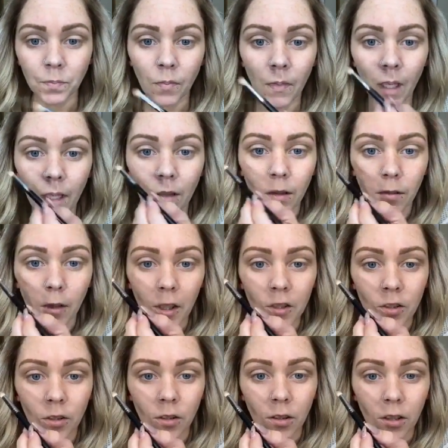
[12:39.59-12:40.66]
I love
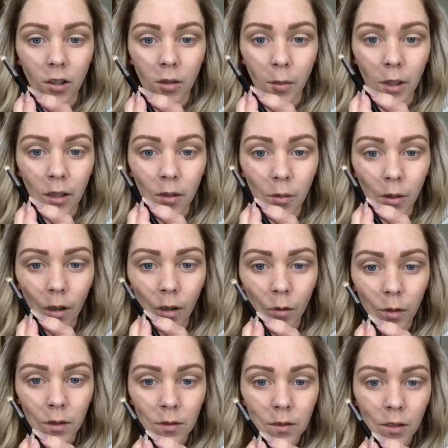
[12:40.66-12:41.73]
watching you do your makeup. It
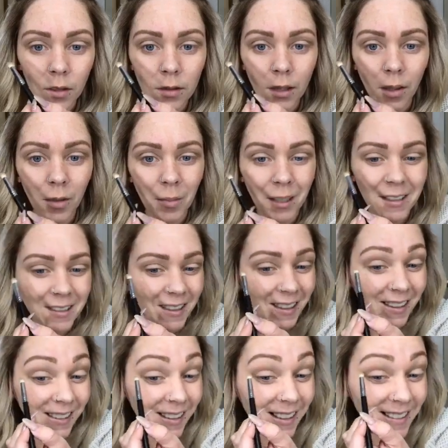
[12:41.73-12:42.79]
always turns out amazing.
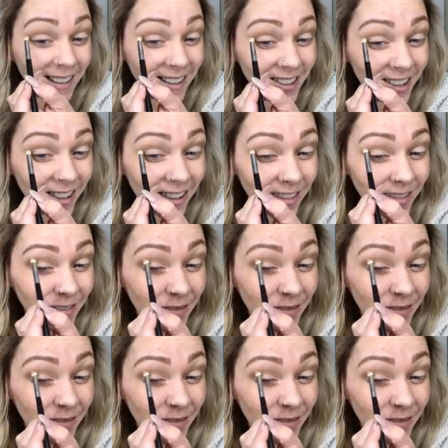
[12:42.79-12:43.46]
Thanks, Angela.